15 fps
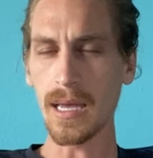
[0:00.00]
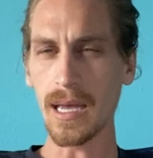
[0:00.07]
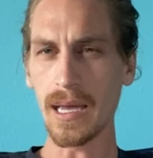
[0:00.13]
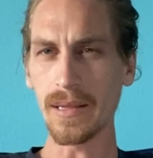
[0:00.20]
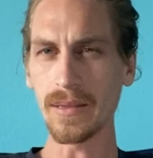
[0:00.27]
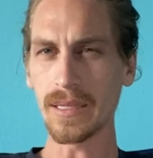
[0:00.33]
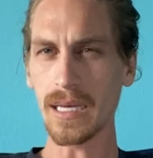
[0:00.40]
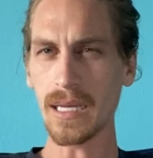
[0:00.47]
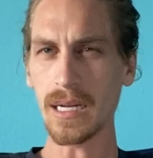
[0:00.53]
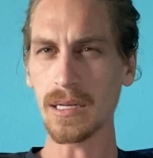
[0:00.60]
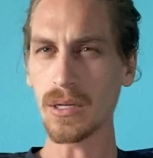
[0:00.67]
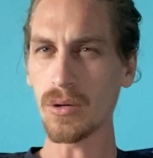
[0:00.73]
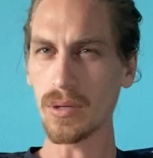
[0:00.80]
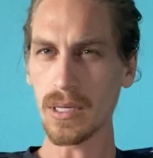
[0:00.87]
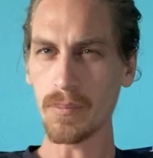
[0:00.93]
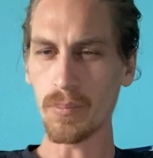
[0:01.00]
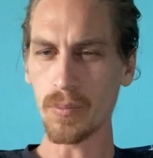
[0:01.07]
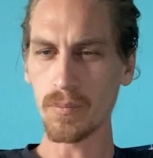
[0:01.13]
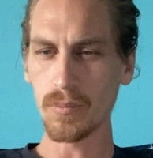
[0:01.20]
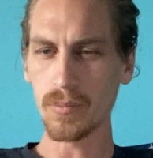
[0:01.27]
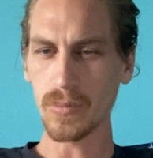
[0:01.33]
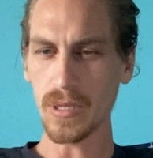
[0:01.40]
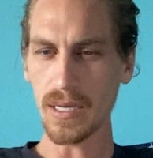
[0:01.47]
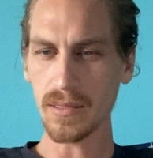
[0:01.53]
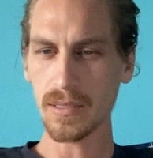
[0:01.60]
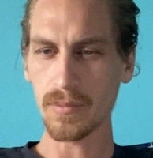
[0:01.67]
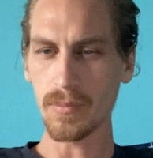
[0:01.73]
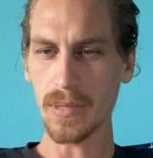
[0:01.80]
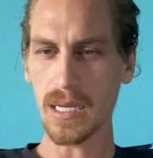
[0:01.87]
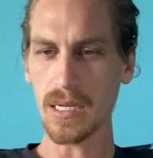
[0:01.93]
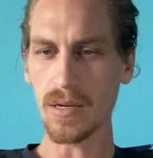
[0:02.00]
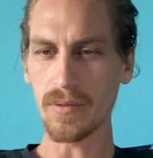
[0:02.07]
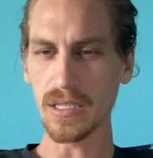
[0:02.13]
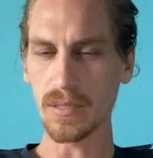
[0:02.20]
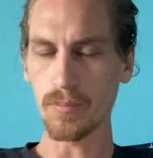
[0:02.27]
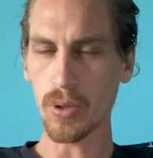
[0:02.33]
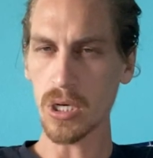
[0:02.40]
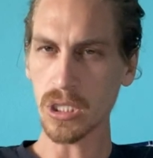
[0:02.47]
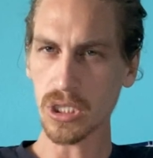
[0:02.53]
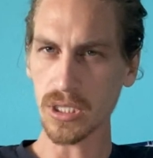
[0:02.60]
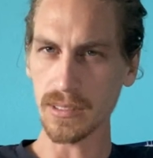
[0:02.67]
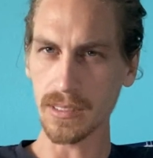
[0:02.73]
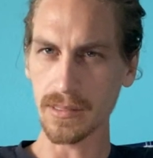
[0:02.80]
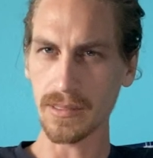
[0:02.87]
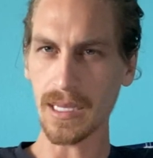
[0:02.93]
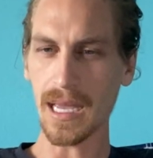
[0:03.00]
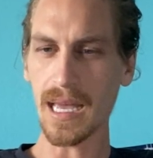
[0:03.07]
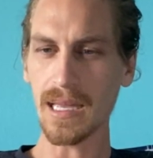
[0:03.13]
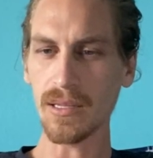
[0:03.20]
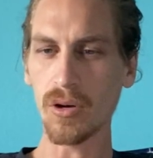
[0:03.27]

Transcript: And then I know he does many of his purchases at